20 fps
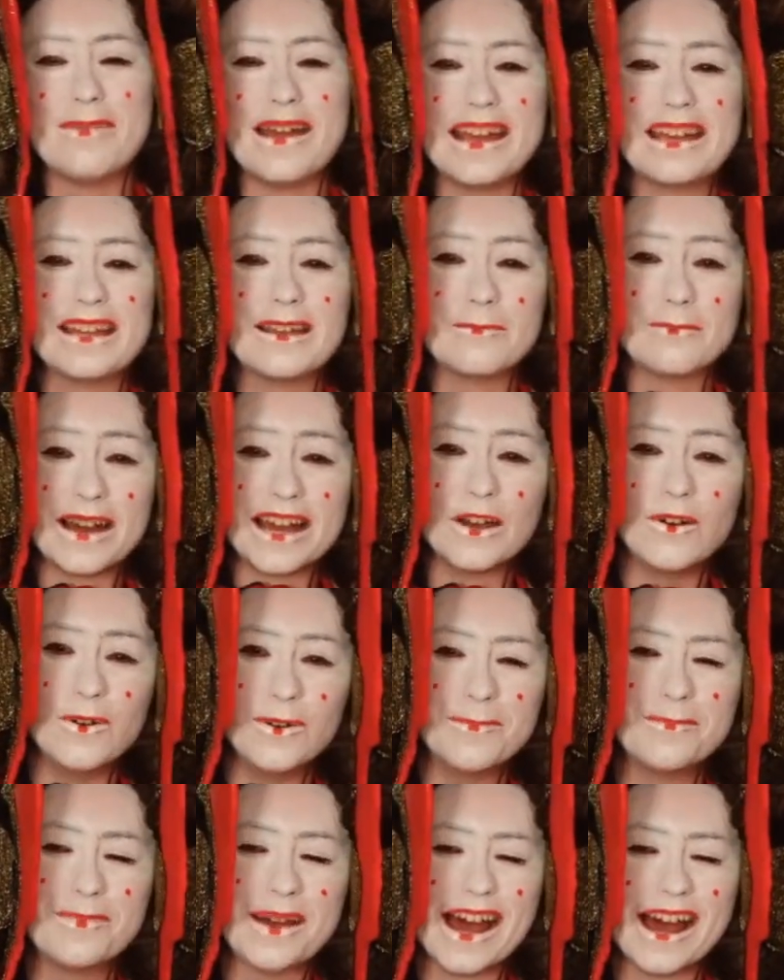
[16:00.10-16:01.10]
making my
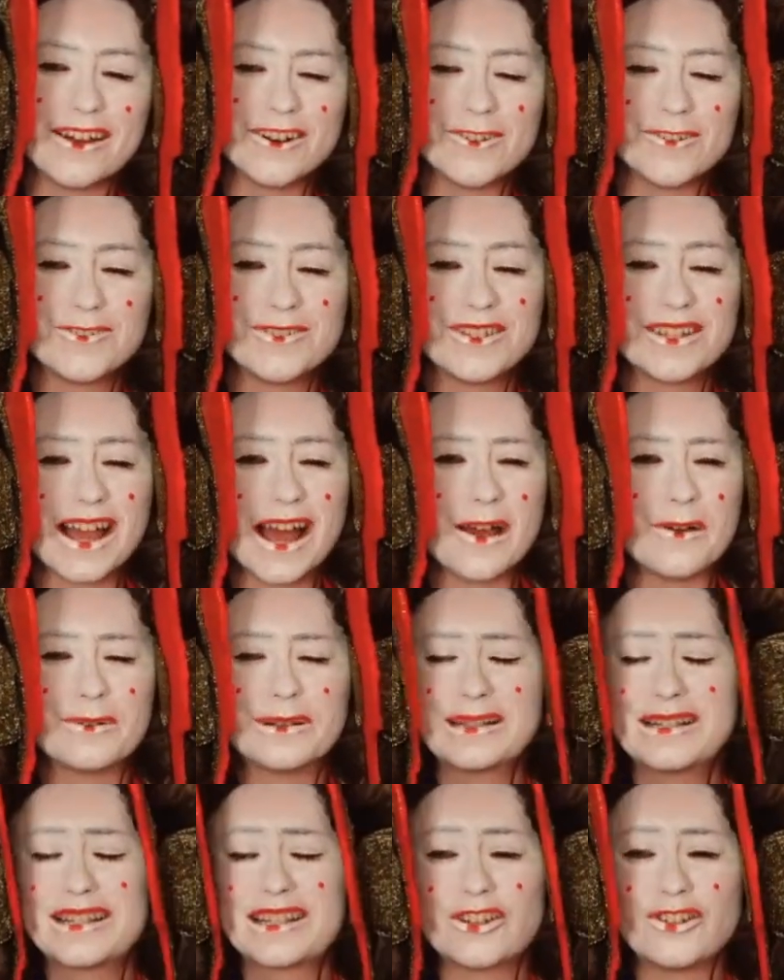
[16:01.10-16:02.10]
own patterns, I
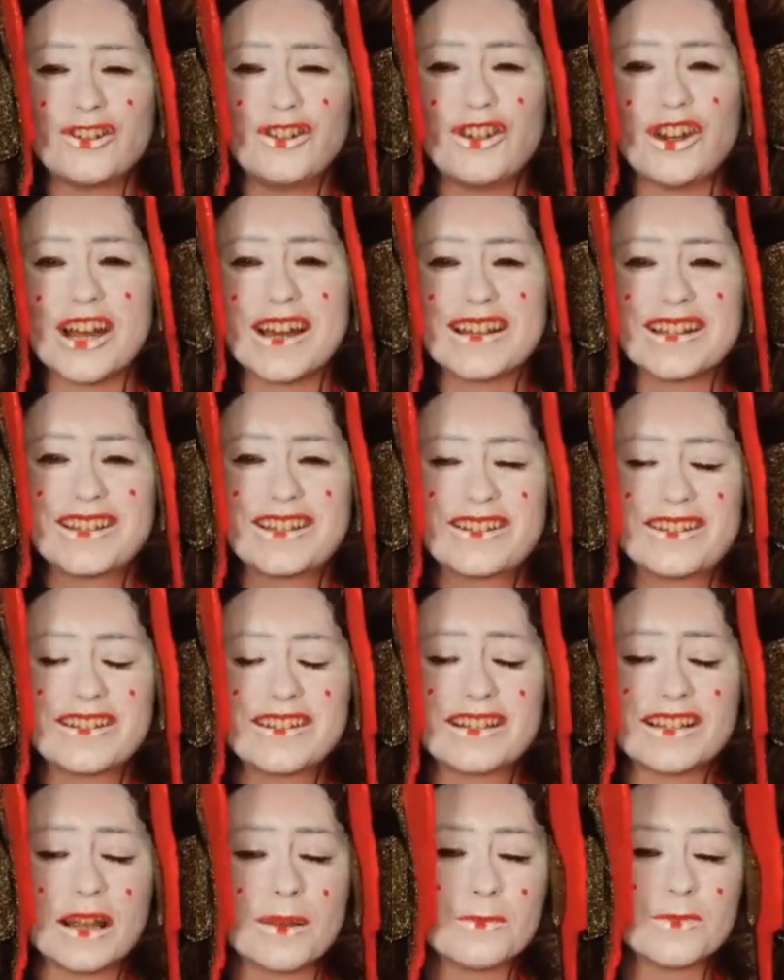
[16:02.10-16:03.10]
would suggest
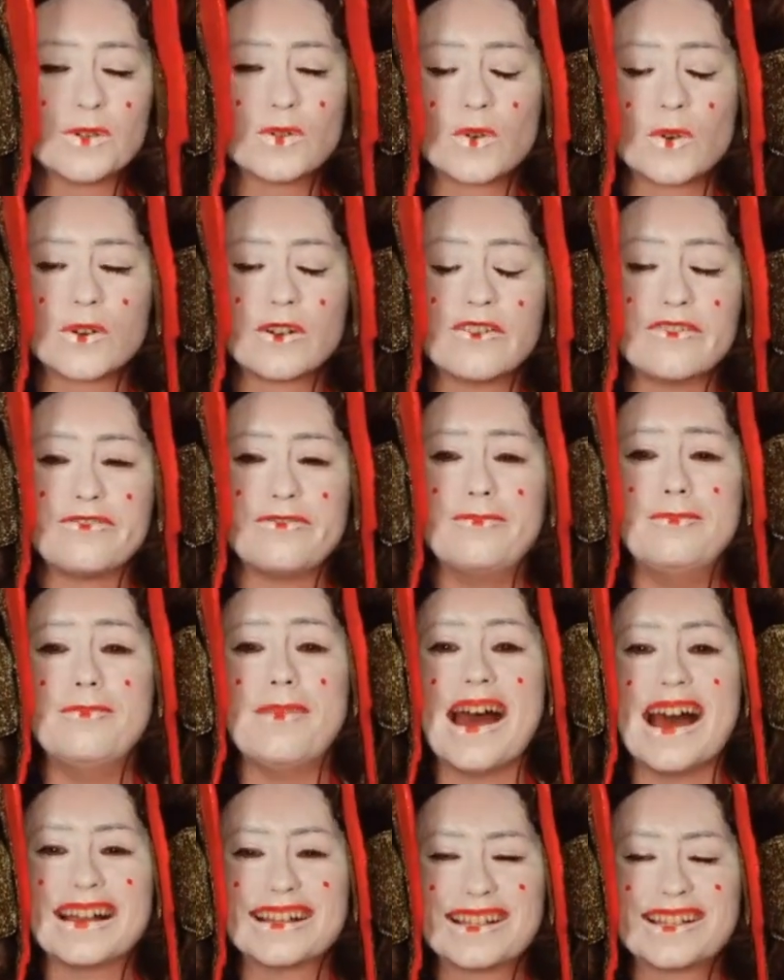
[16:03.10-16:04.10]
some sort of
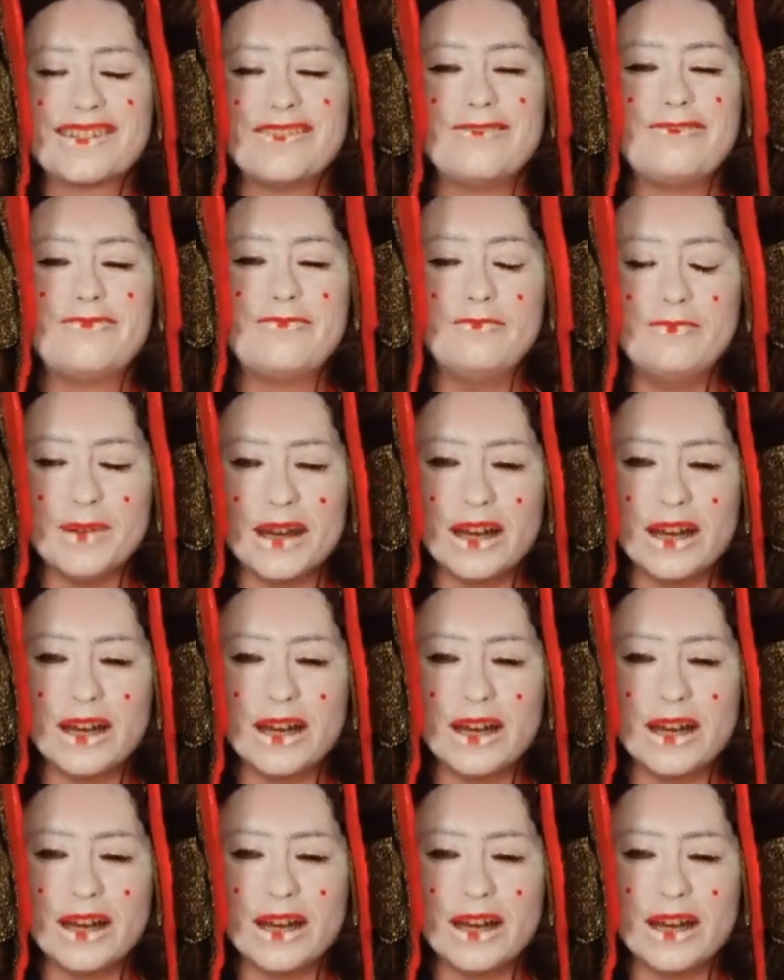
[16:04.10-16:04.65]
massive